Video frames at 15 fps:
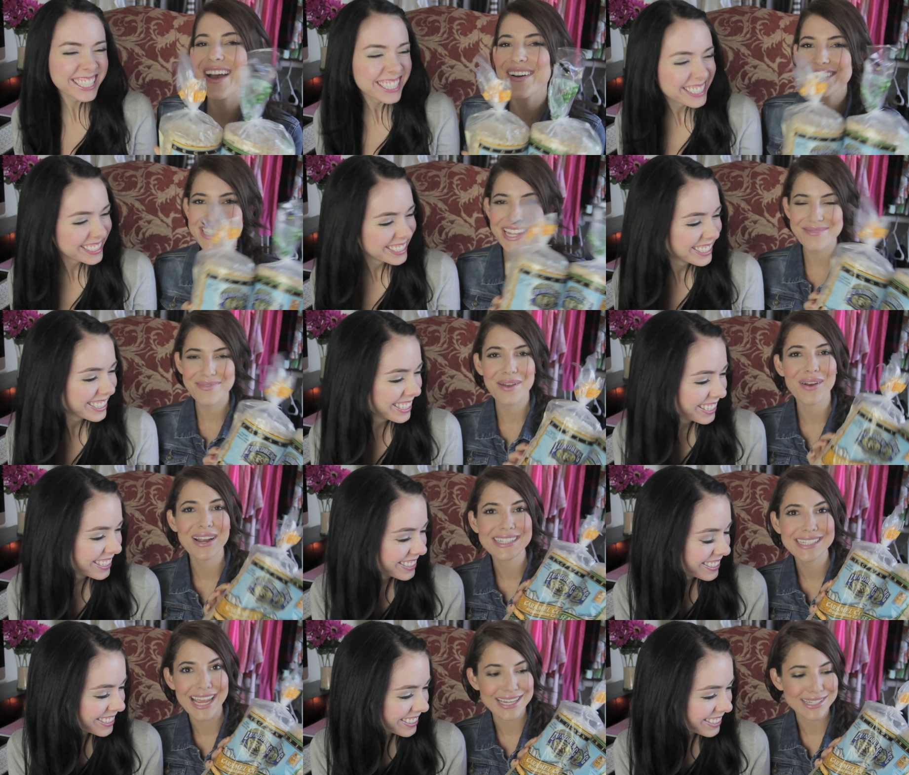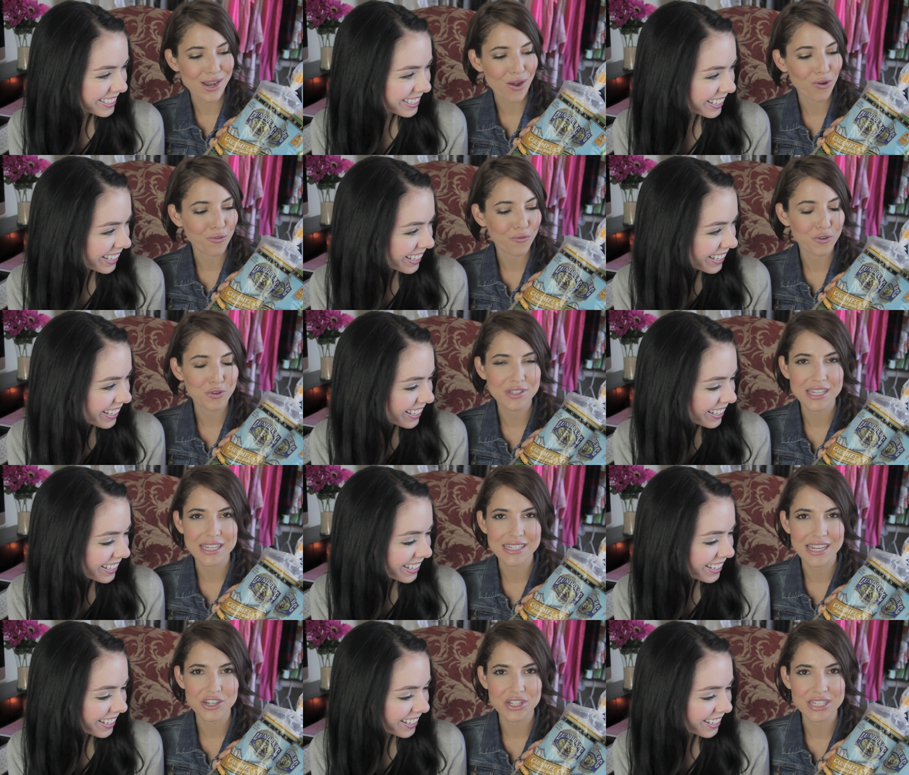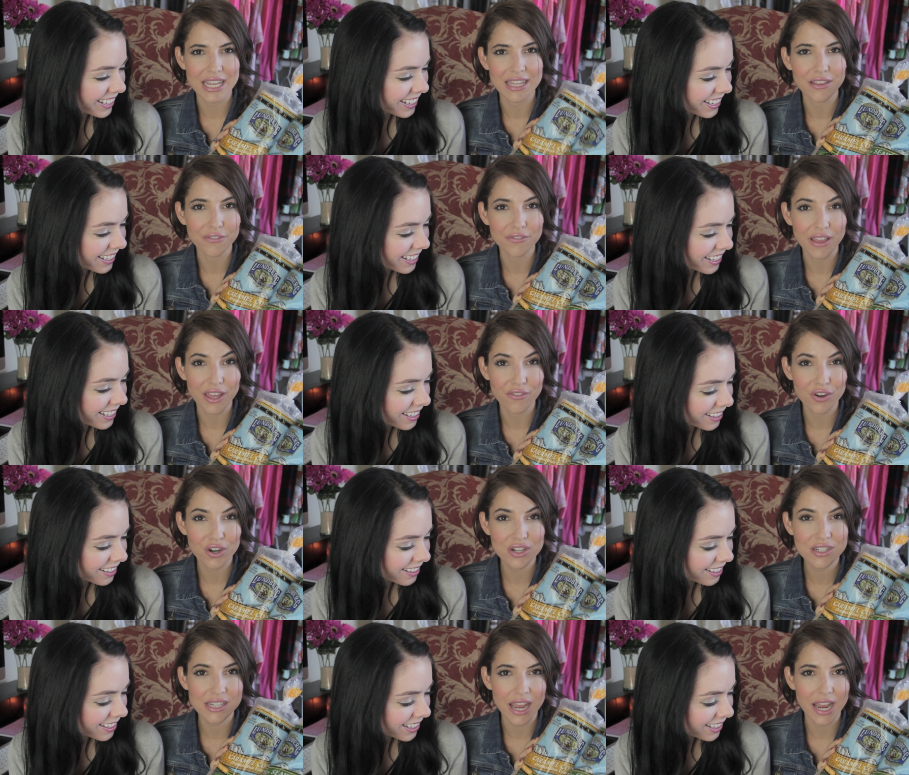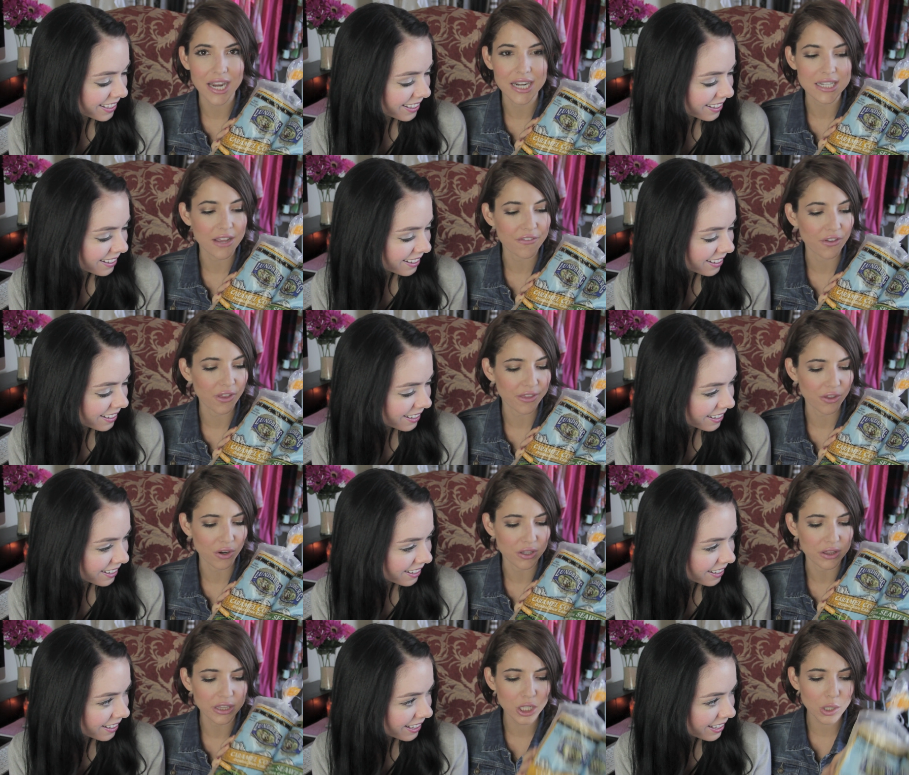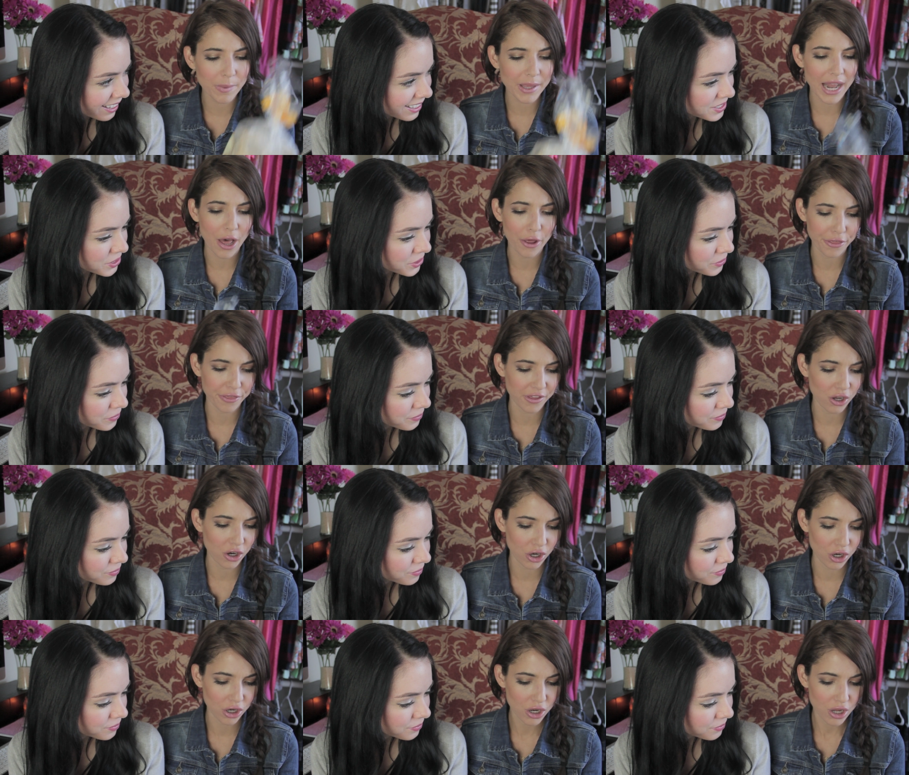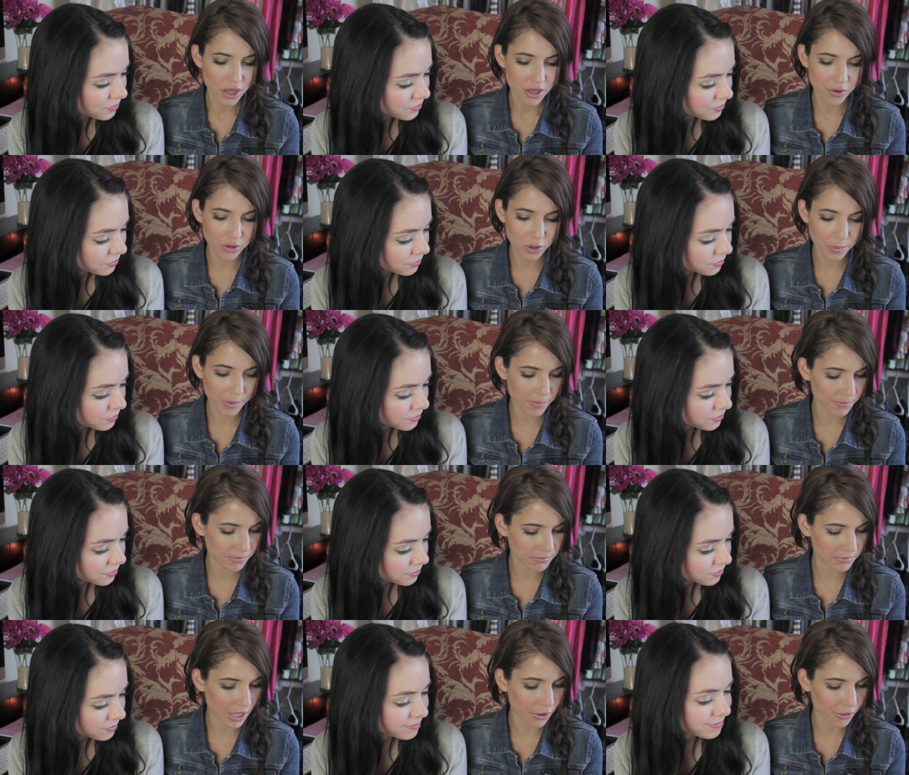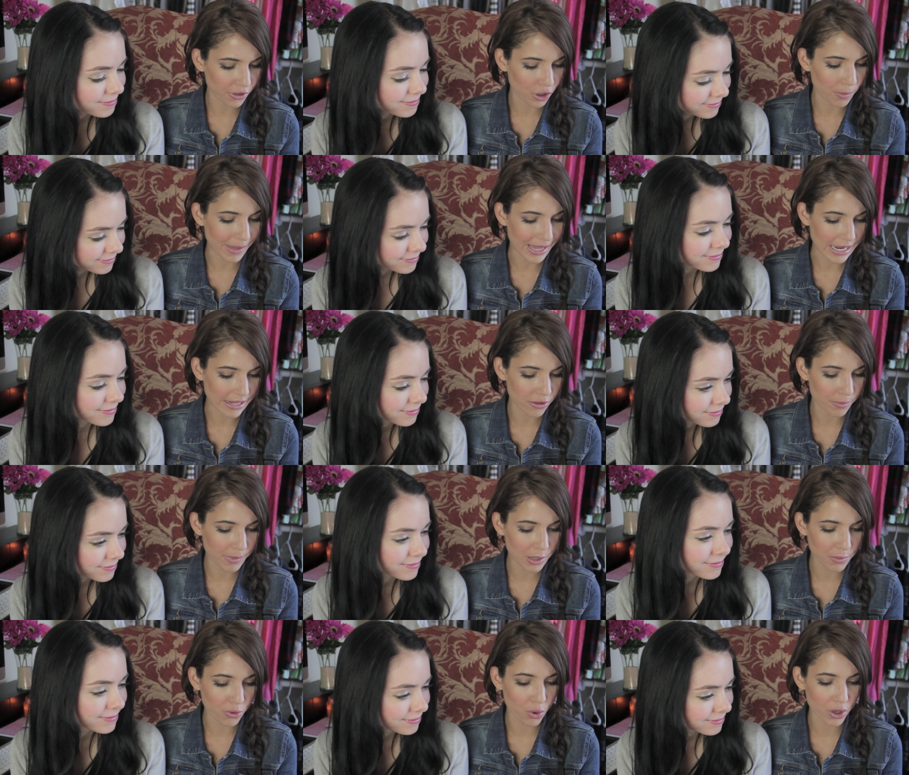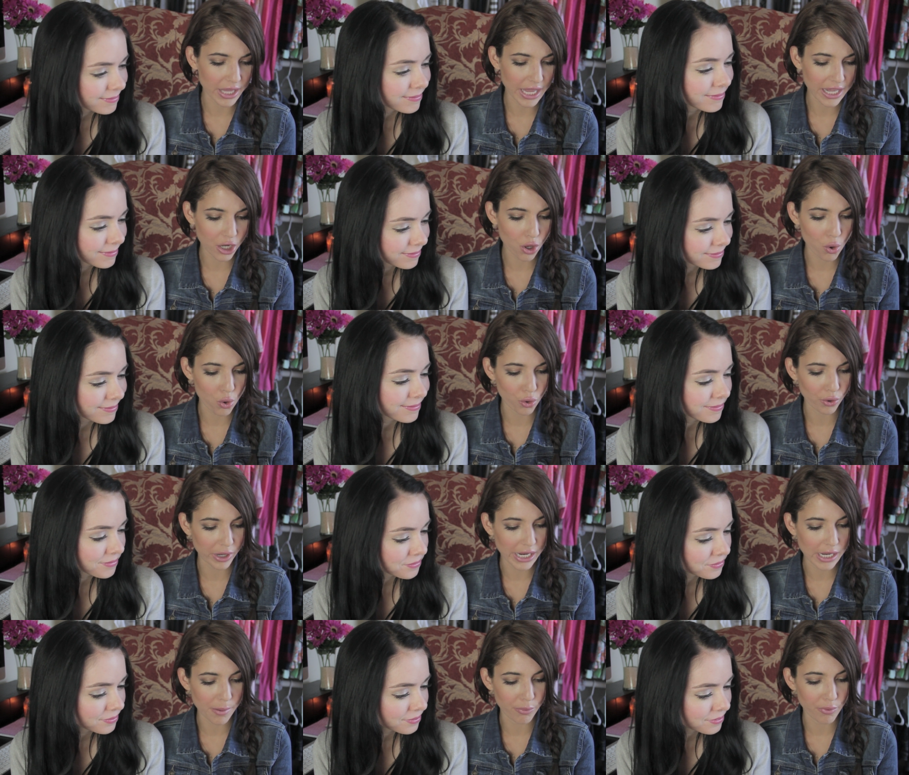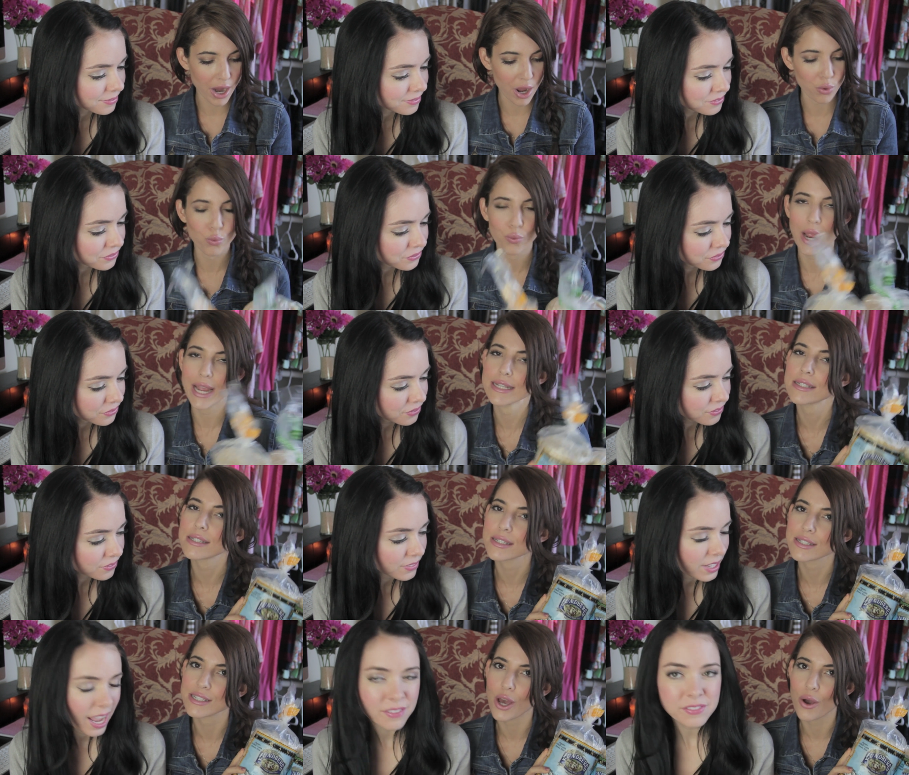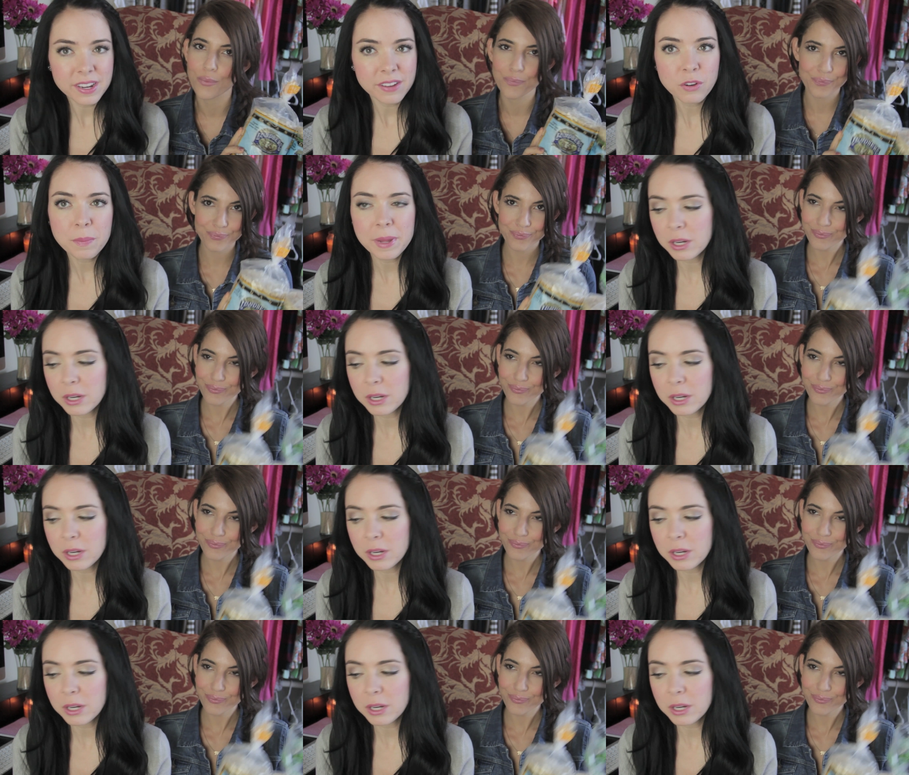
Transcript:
Speaker 1: always get my rice cakes at Whole Foods because I just like the flavors and I feel like they're a little bit healthier, they're a little bit healthier made. They're made with organic whole grain brown rice. So. I've never